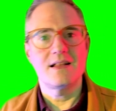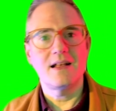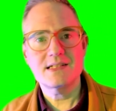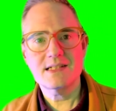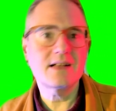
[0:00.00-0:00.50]

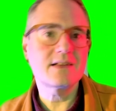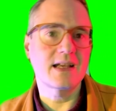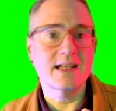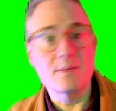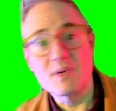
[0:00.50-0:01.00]
It's not
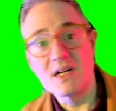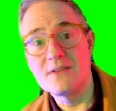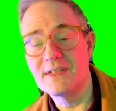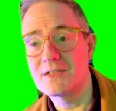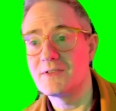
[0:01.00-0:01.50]
like a
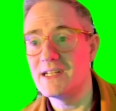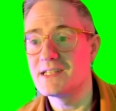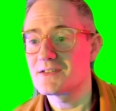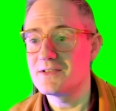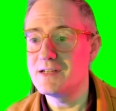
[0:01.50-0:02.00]
perfect green
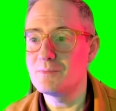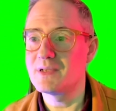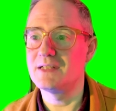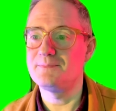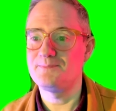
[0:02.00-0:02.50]
screen,
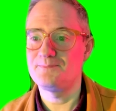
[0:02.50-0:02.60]
but